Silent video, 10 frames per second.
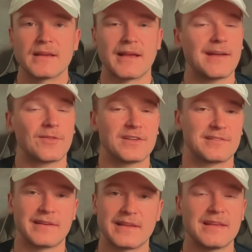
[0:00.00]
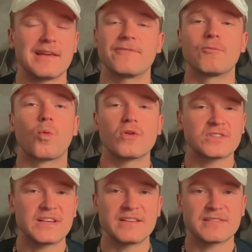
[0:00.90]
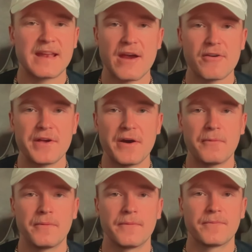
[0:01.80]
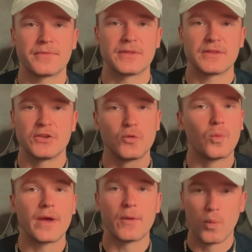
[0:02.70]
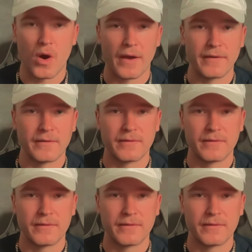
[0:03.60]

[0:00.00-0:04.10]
Hey, listen, if worst case scenario, you win one,